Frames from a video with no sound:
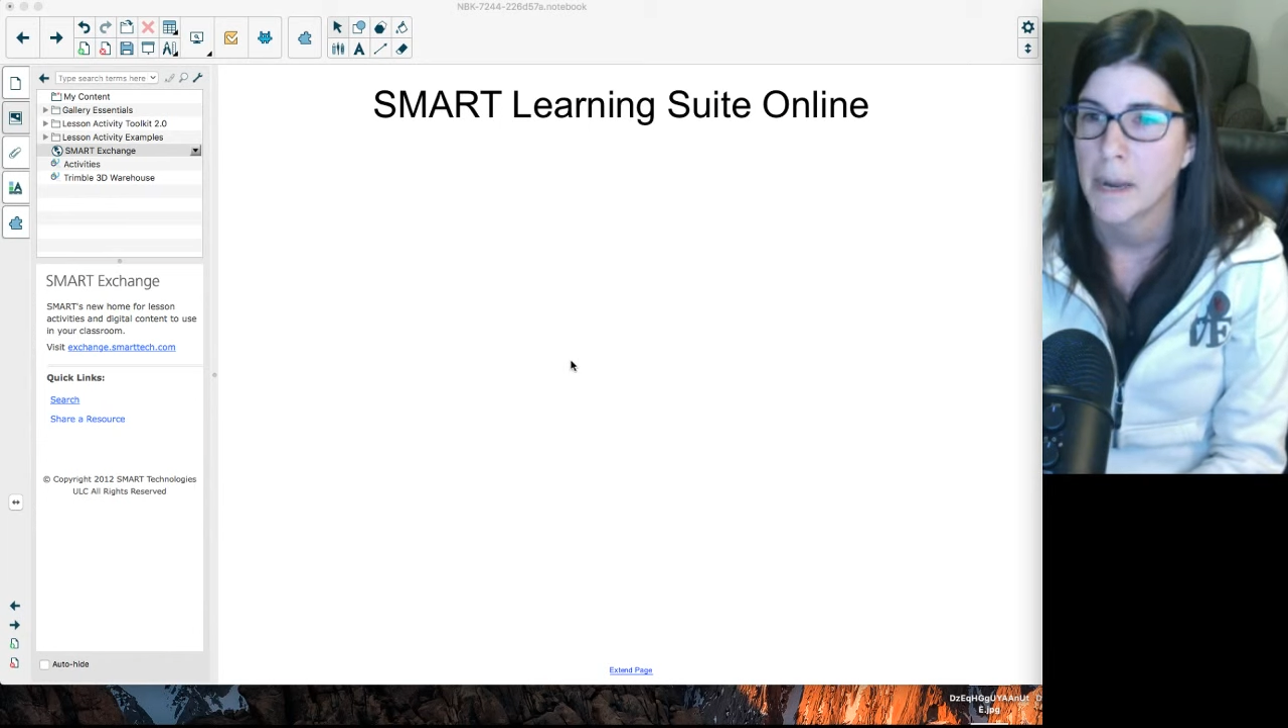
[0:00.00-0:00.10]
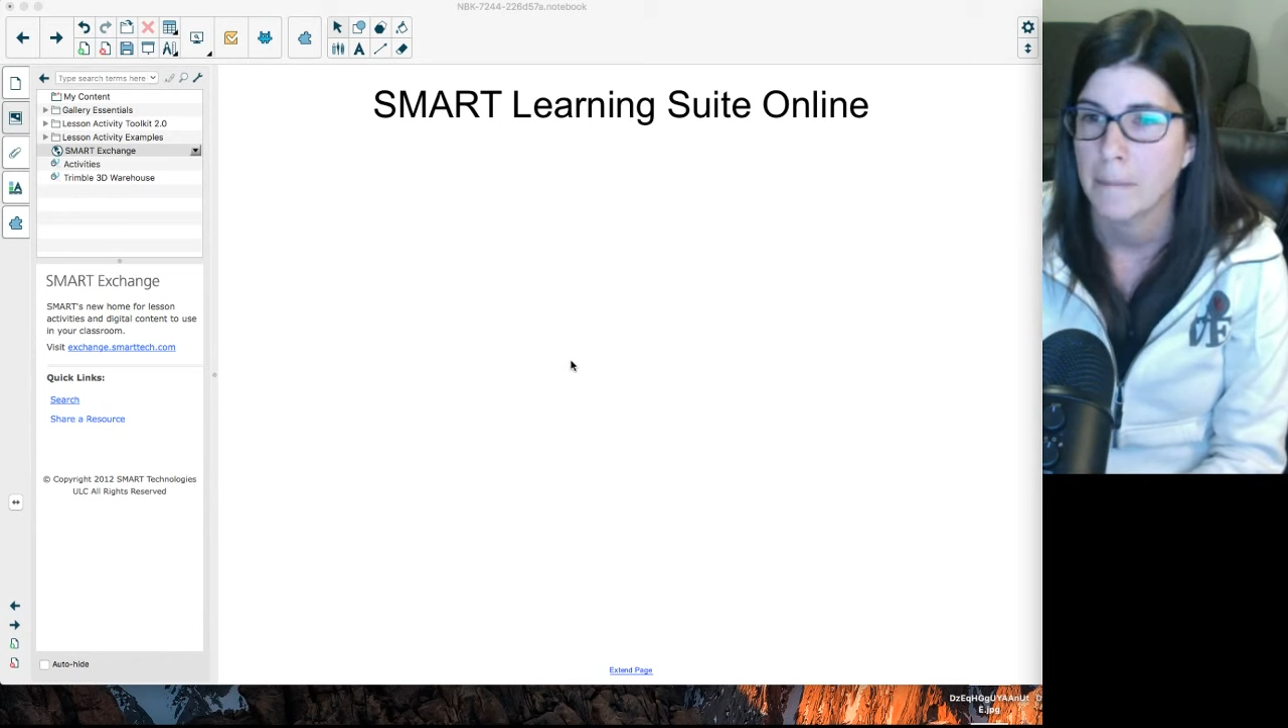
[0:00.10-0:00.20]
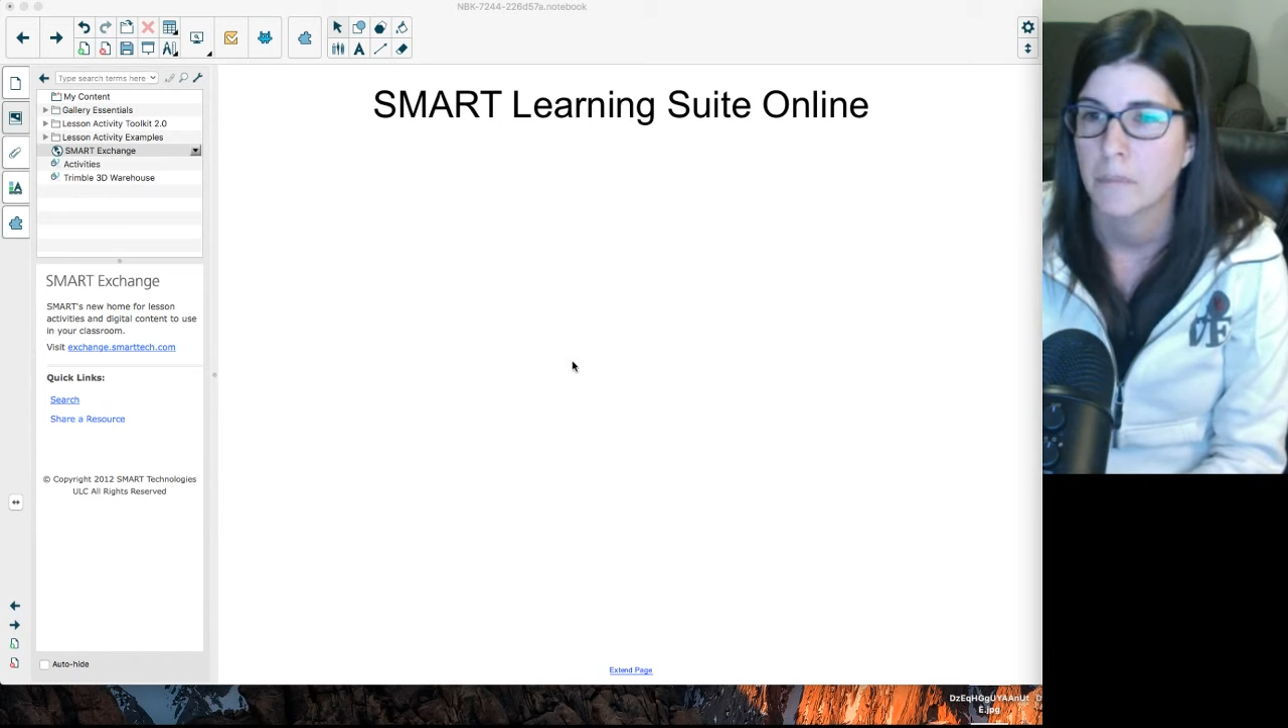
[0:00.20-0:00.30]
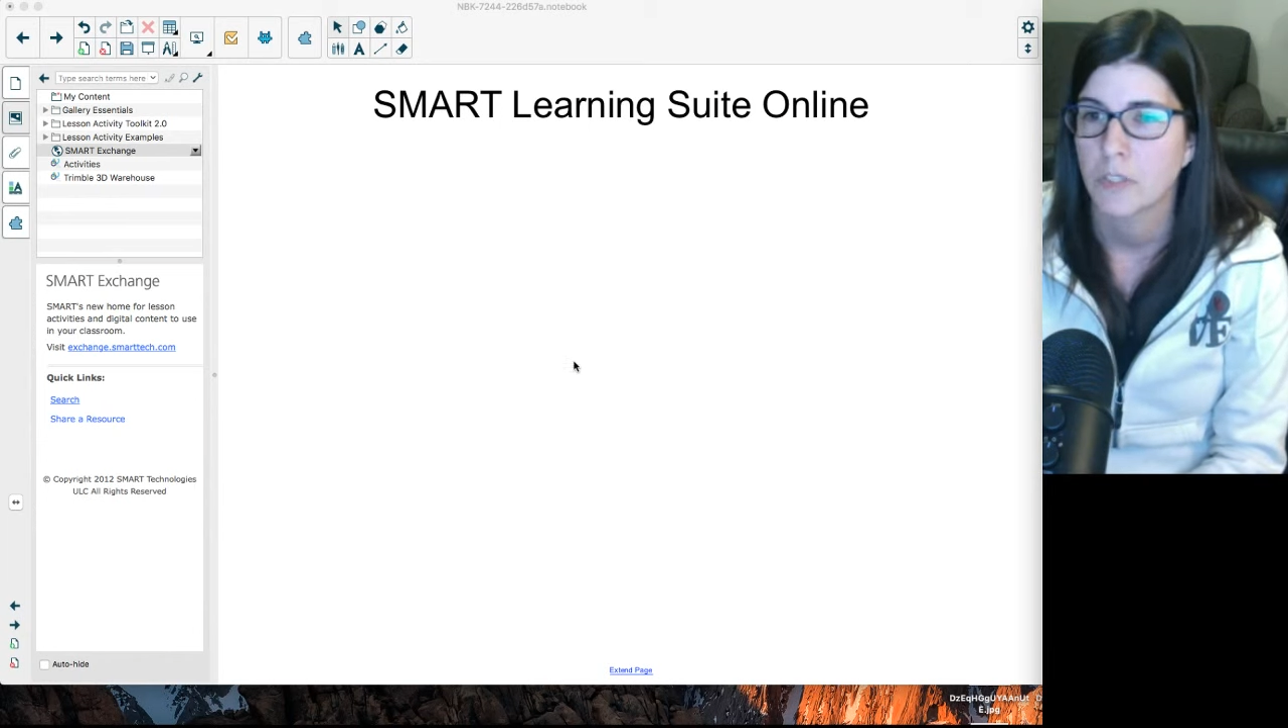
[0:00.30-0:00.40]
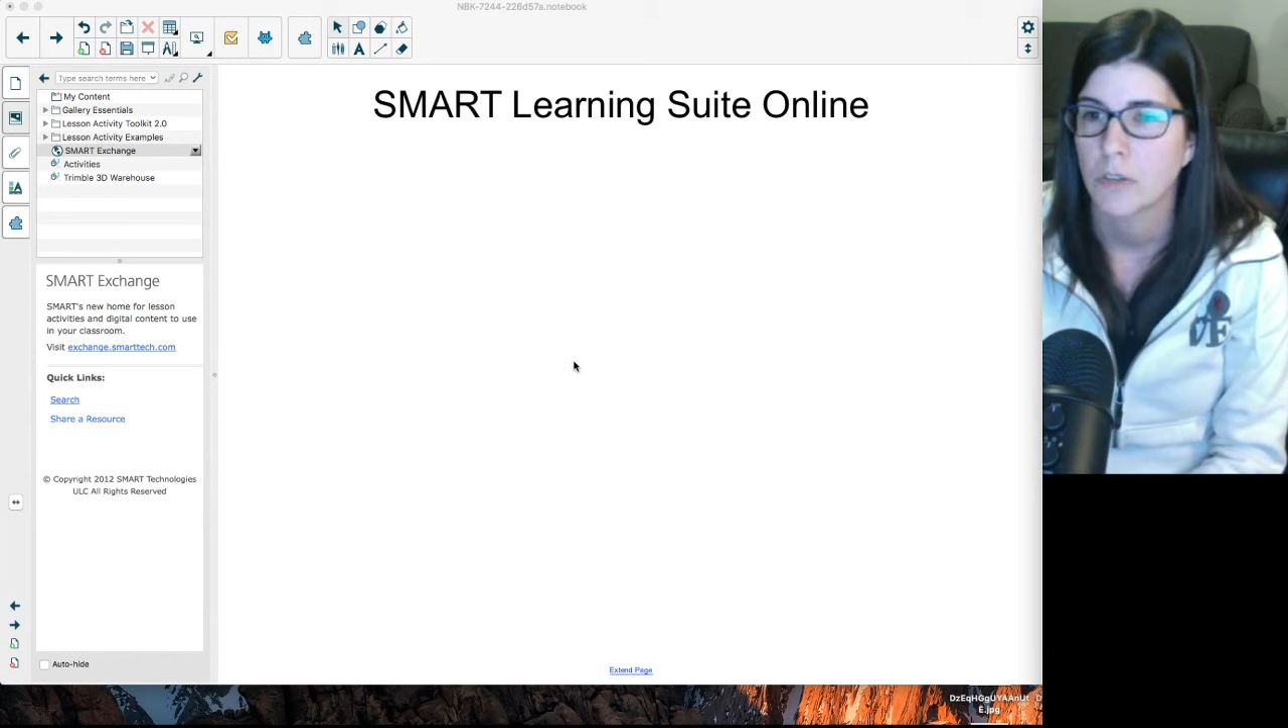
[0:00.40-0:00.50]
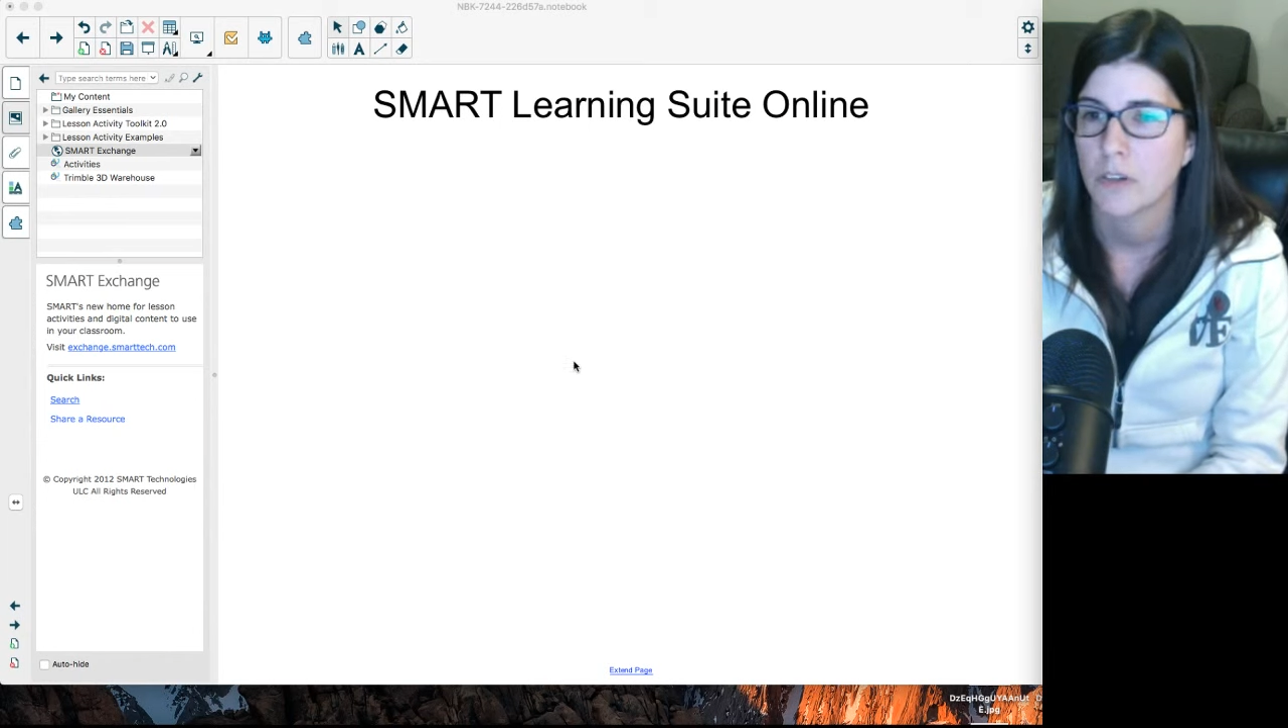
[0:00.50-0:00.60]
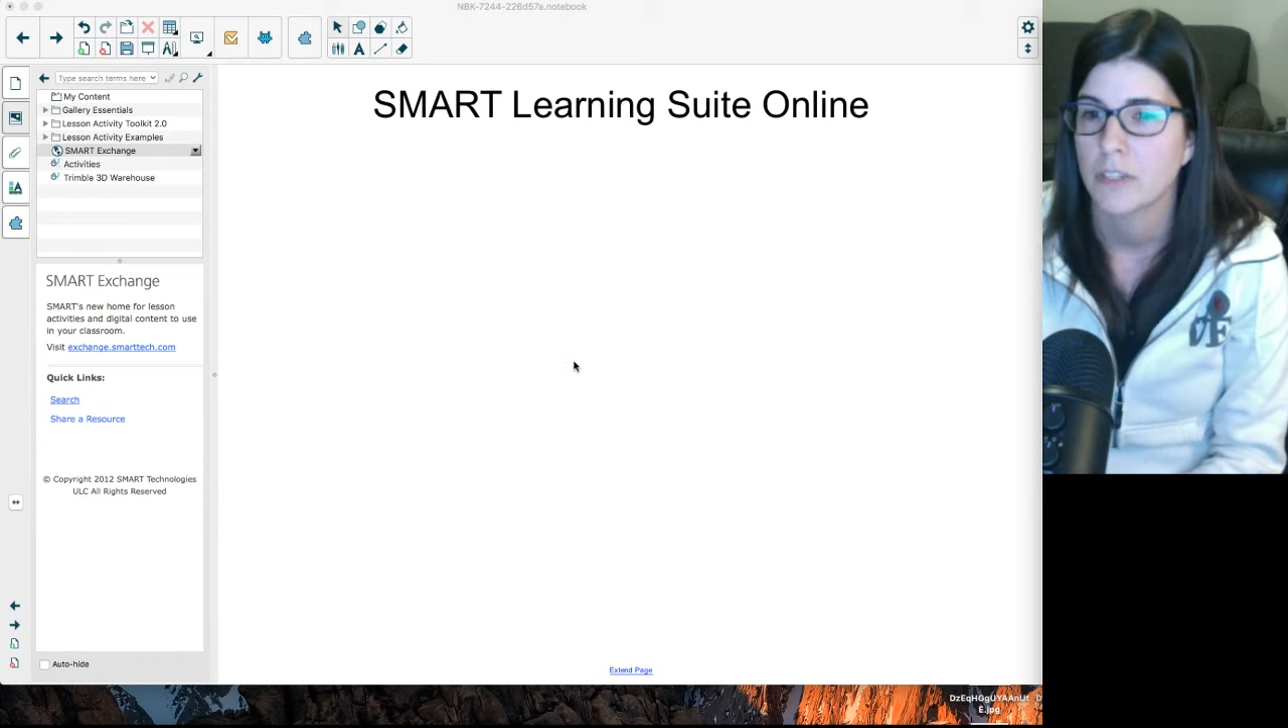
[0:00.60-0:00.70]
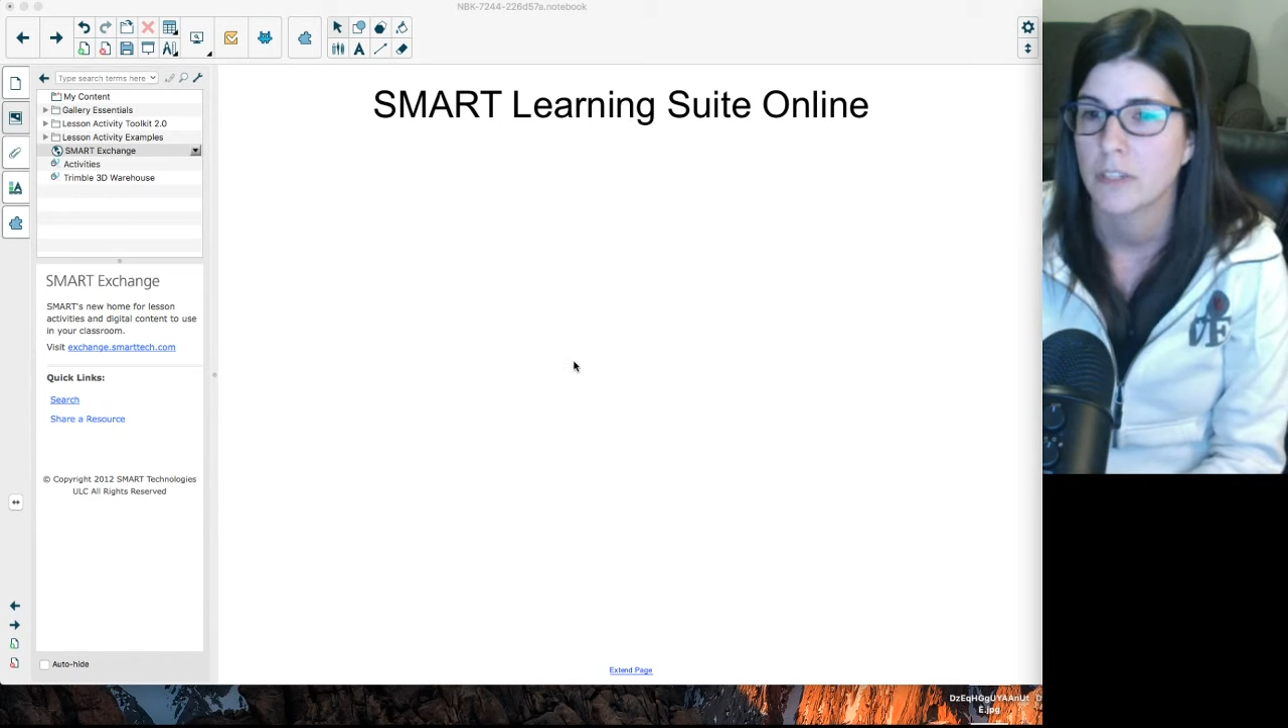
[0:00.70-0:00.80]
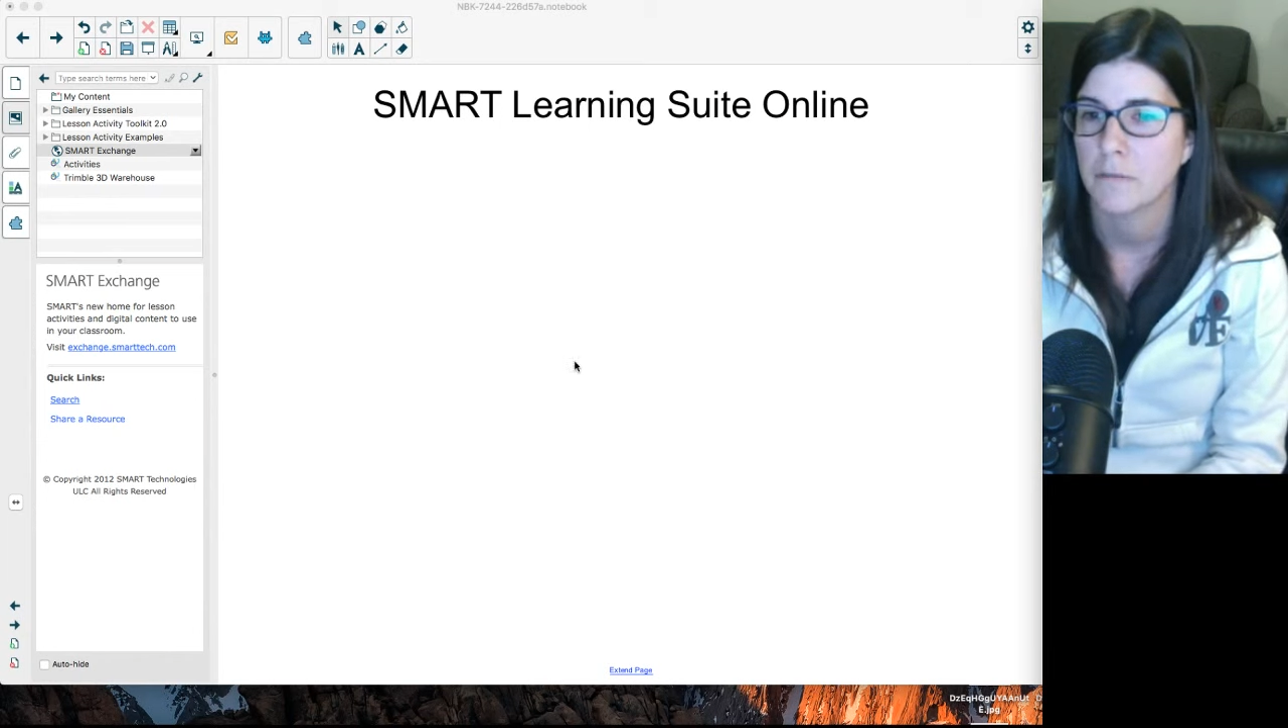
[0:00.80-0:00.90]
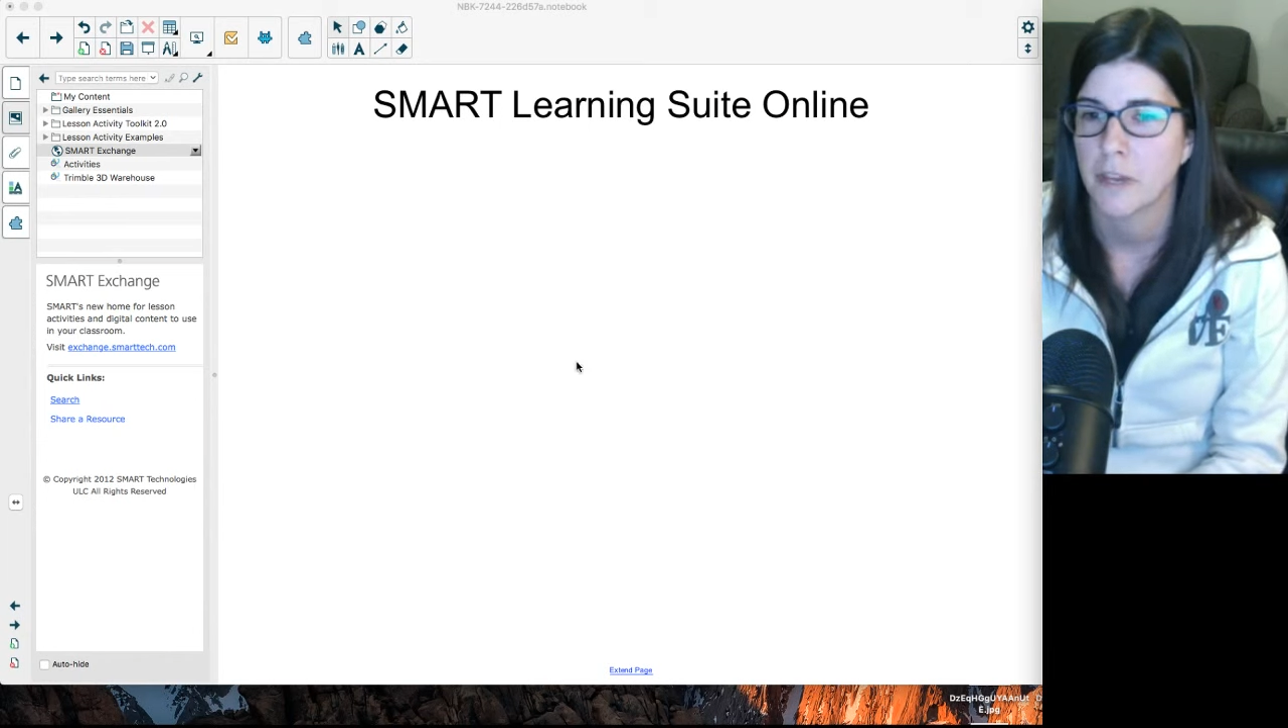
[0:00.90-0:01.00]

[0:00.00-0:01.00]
So there is some